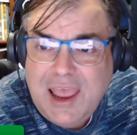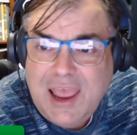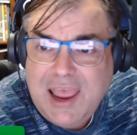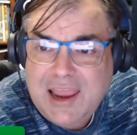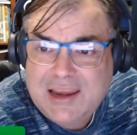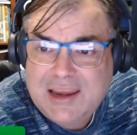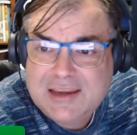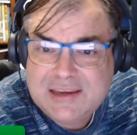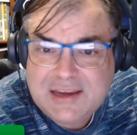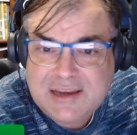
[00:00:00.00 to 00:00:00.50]

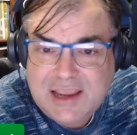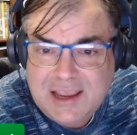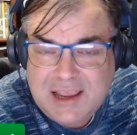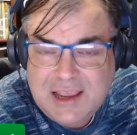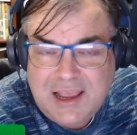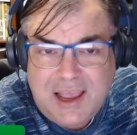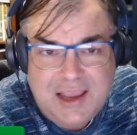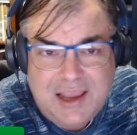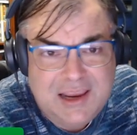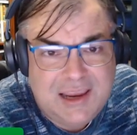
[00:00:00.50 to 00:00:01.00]
And
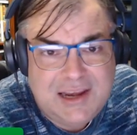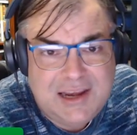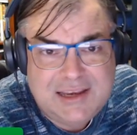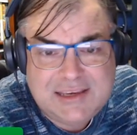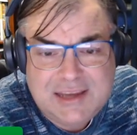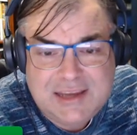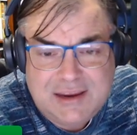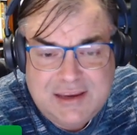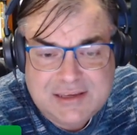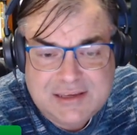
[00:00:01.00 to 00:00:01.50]
uh, I got to
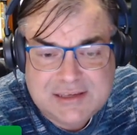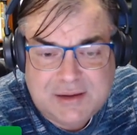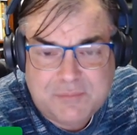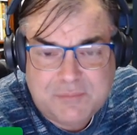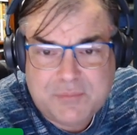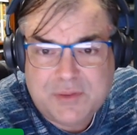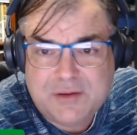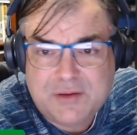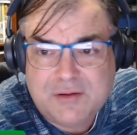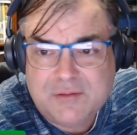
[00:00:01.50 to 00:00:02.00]
tell you
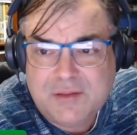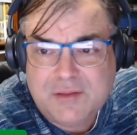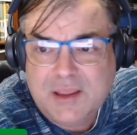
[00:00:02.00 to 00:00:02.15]
something.